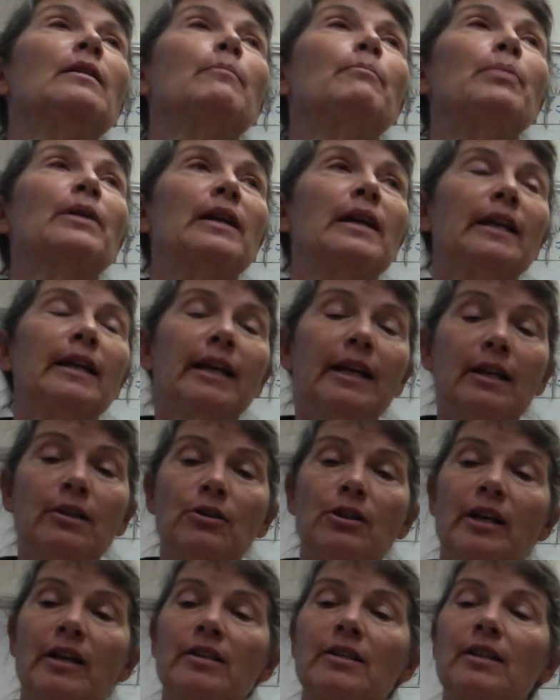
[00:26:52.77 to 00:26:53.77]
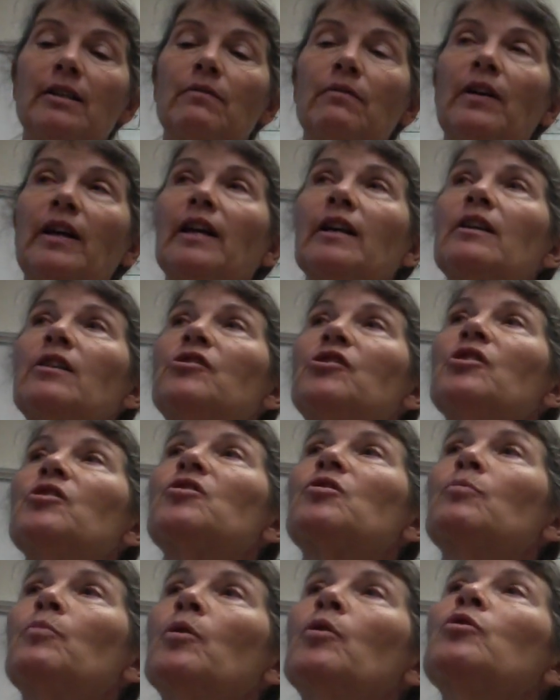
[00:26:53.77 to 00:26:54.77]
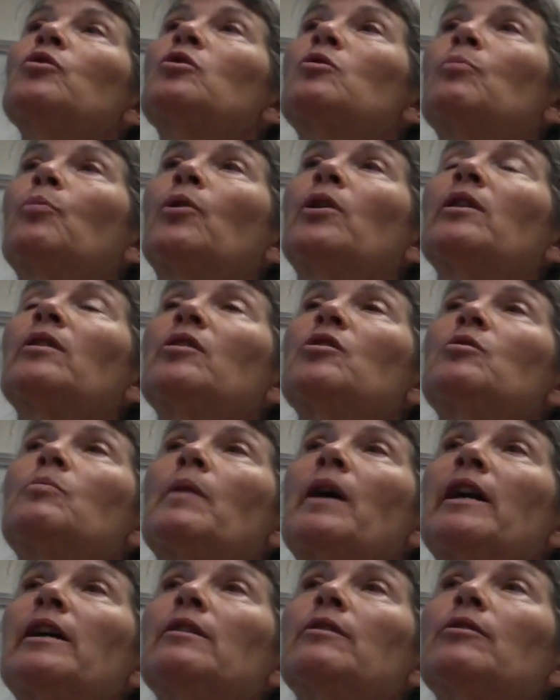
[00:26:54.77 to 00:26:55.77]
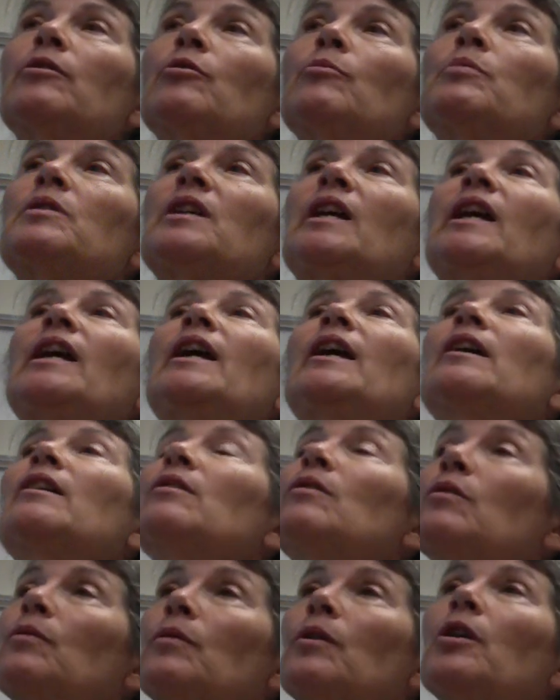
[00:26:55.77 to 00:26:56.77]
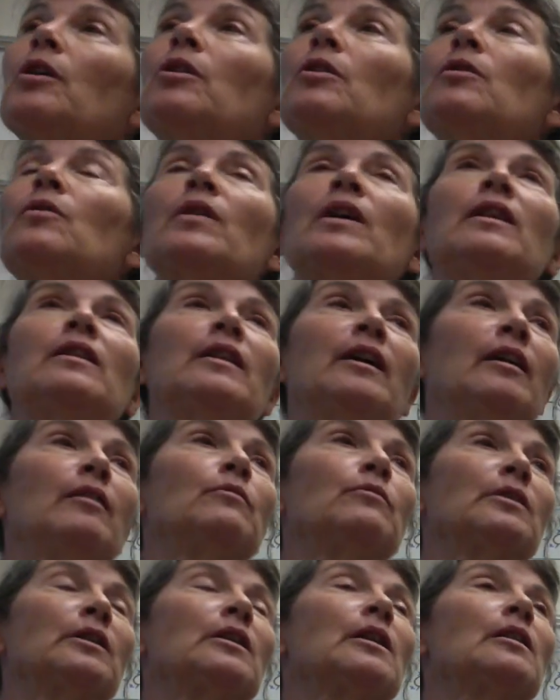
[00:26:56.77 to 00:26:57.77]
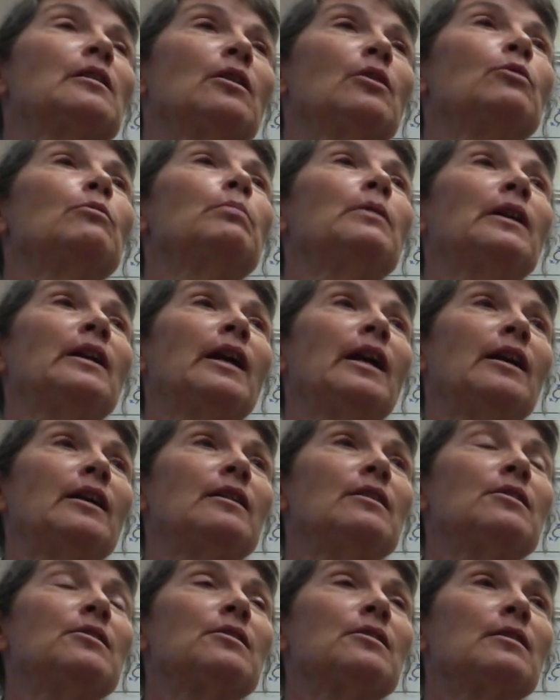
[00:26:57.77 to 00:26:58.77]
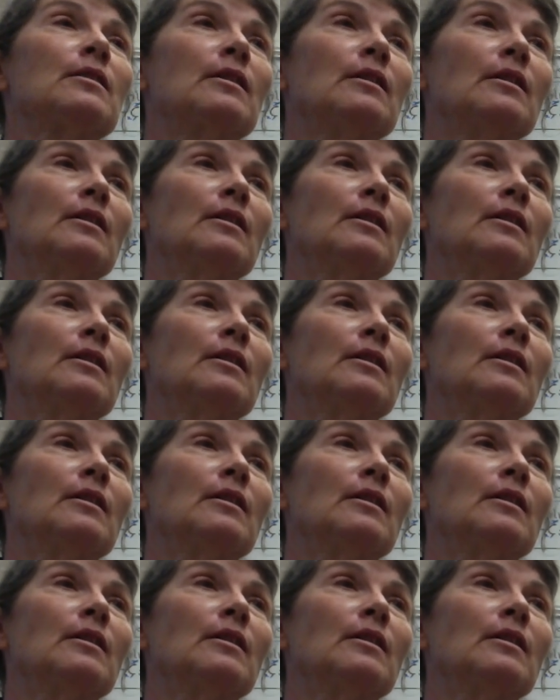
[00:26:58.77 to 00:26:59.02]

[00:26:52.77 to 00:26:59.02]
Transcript: But again, you guys, the advantage is most spoilage microbes can't grow at that really low pH.